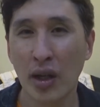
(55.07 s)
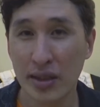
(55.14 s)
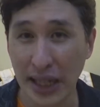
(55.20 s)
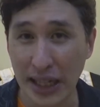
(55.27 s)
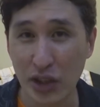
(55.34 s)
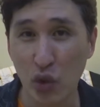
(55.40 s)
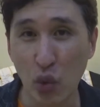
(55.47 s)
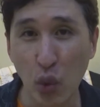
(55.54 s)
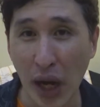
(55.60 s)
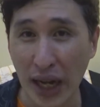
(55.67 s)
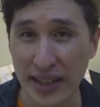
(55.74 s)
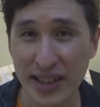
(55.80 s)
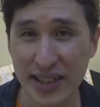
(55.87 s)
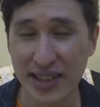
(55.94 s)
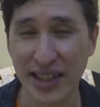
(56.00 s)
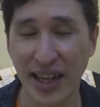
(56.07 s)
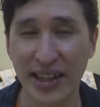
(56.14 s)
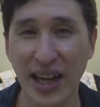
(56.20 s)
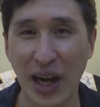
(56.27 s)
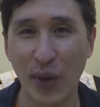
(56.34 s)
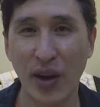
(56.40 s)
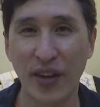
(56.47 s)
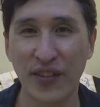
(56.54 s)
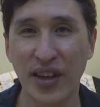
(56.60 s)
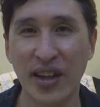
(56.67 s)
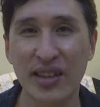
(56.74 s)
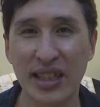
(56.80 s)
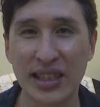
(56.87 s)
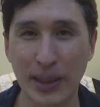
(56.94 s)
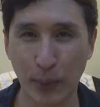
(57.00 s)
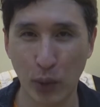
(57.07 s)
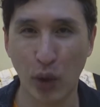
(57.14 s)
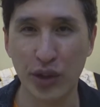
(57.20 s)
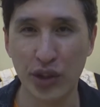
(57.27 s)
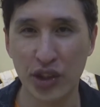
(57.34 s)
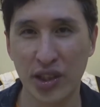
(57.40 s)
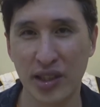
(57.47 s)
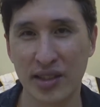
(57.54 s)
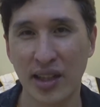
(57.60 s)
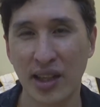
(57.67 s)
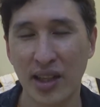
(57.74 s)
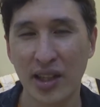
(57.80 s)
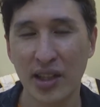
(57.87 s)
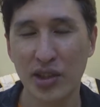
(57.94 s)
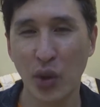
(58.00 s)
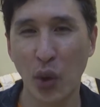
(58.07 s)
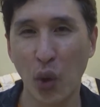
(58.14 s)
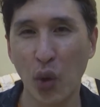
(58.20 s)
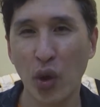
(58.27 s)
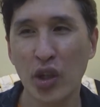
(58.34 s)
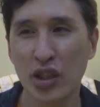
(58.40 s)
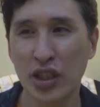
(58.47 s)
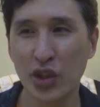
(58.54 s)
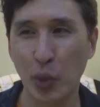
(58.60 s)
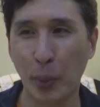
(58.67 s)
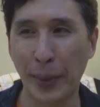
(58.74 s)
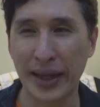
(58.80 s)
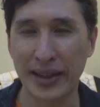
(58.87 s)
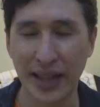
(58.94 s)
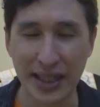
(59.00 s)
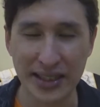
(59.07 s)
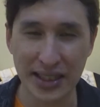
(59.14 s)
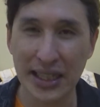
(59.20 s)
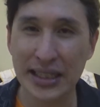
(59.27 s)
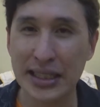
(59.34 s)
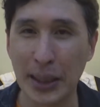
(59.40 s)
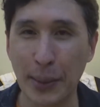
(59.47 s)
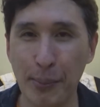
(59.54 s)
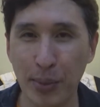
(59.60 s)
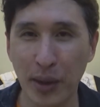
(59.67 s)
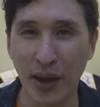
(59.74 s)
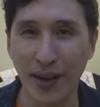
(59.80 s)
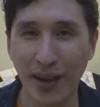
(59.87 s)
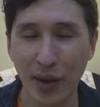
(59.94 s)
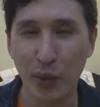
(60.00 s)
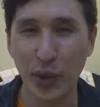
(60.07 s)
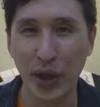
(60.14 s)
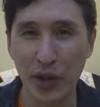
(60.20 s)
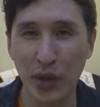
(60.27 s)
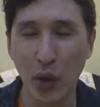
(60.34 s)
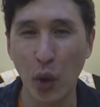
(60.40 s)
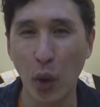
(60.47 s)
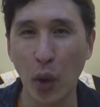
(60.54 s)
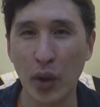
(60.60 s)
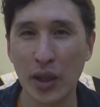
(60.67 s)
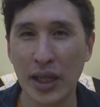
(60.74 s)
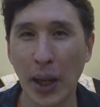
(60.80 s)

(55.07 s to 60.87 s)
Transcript: They do understand, however, the subconscious. So just to make things simpler, we're going to